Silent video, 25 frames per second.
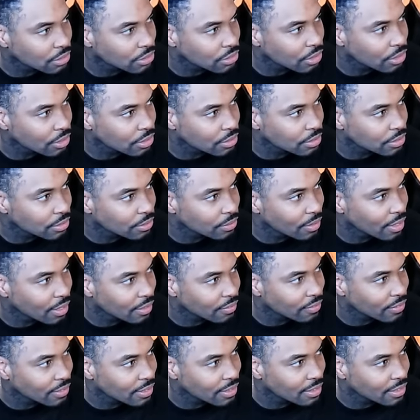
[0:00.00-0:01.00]
Charleston
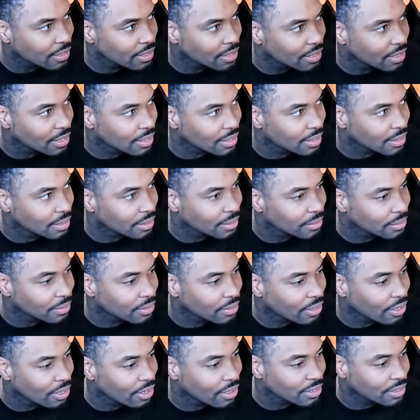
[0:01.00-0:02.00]
White for uh,
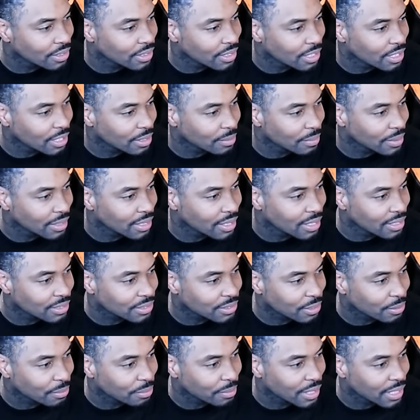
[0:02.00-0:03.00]
calling in, man. That's
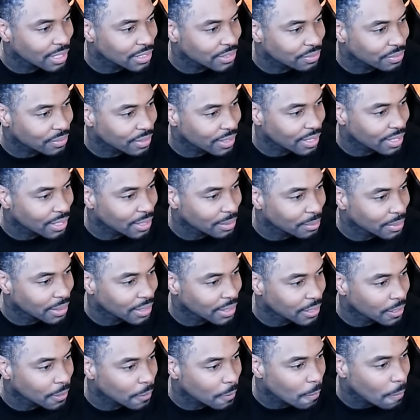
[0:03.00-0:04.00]
your best friend,
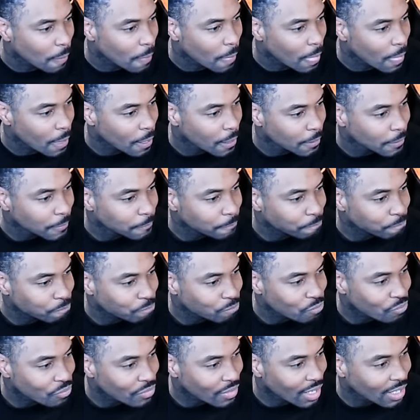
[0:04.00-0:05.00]
man.
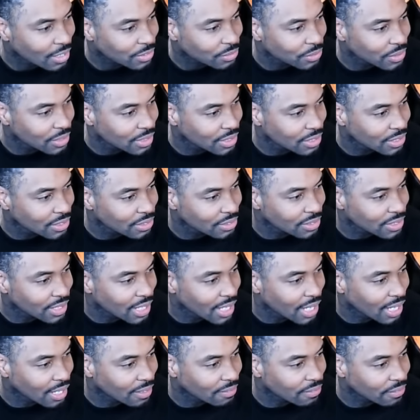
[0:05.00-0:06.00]
That's really your
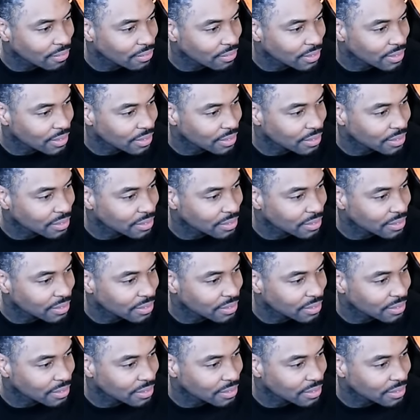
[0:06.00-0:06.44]
dad for real.